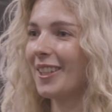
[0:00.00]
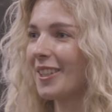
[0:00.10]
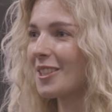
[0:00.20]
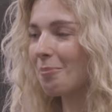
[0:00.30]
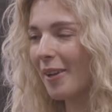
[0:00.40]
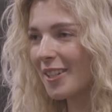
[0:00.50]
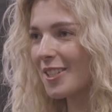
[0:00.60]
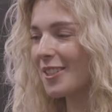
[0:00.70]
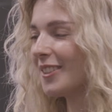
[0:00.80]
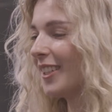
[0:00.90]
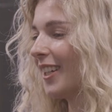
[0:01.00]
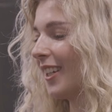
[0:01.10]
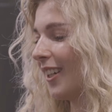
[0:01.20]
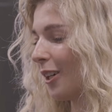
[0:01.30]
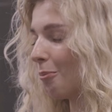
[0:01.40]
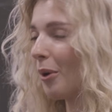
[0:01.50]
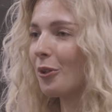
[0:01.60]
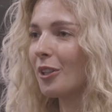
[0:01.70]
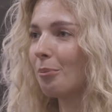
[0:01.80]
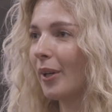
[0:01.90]
inspection,
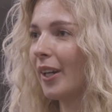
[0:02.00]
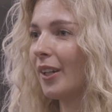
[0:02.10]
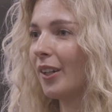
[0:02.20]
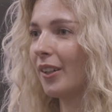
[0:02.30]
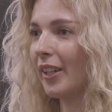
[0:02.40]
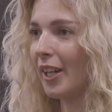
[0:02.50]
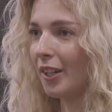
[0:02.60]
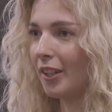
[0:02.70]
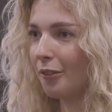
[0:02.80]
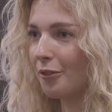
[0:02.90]
powered by AR